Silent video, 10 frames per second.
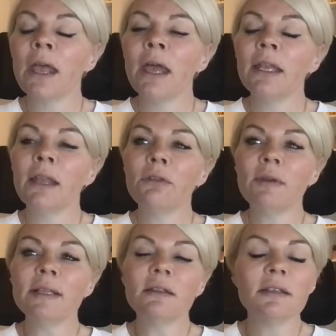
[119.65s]
Now, the
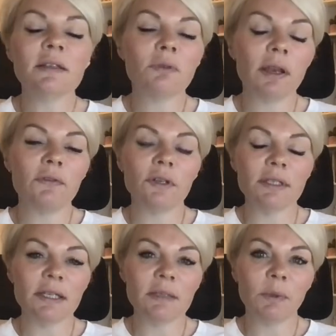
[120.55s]
reason this is
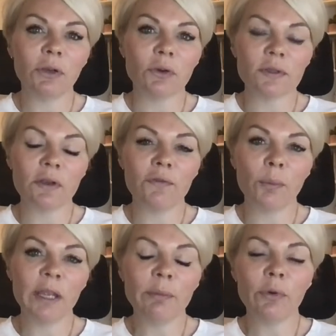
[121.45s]
relevant is because for
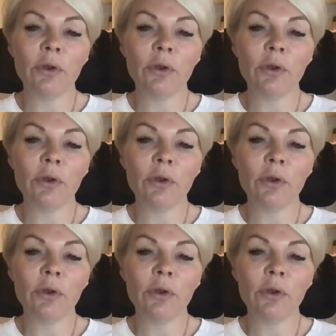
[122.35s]
people who are